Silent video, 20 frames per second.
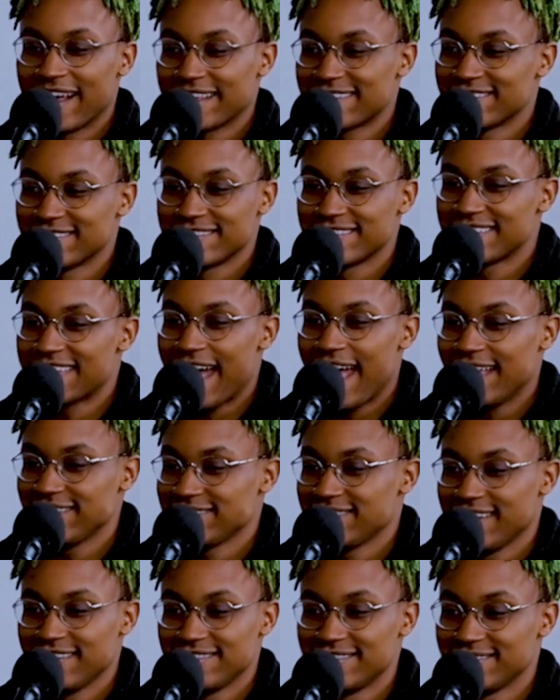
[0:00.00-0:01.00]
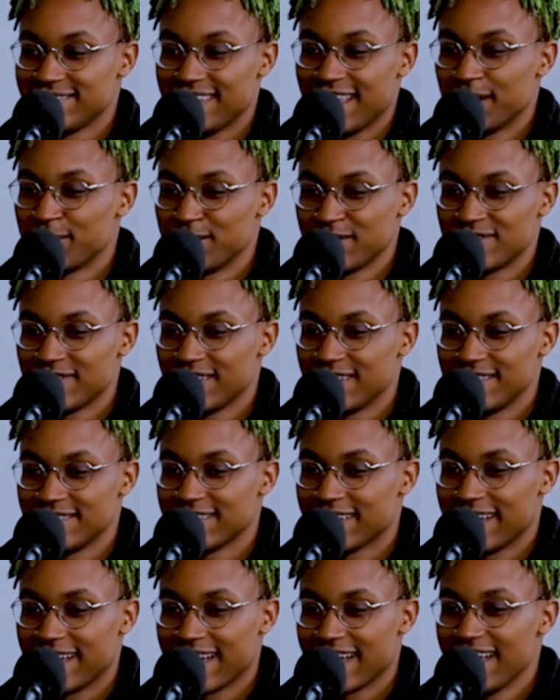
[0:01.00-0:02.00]
like just gas station
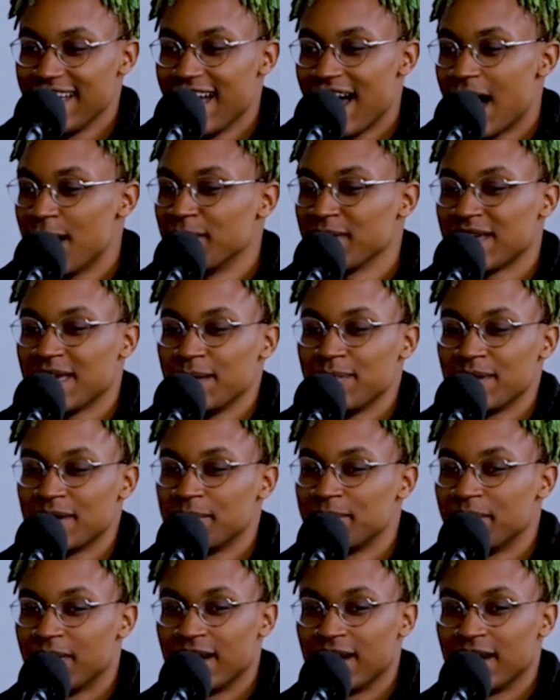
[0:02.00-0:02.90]
sandwiches. Like, I'm gonna keep it a